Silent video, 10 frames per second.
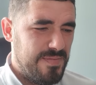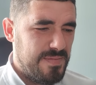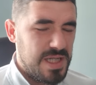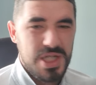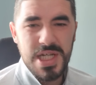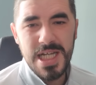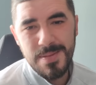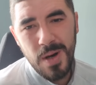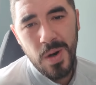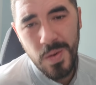
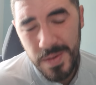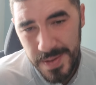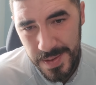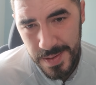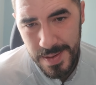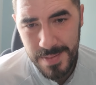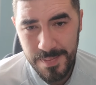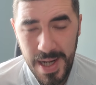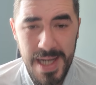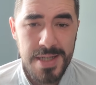placebo and
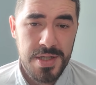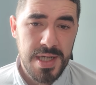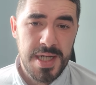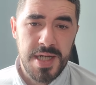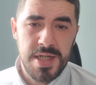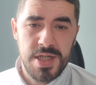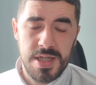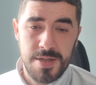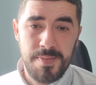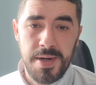Brian's generation
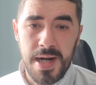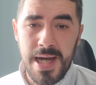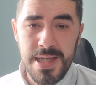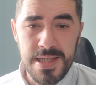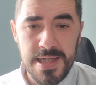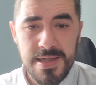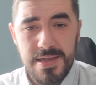is pride, innit?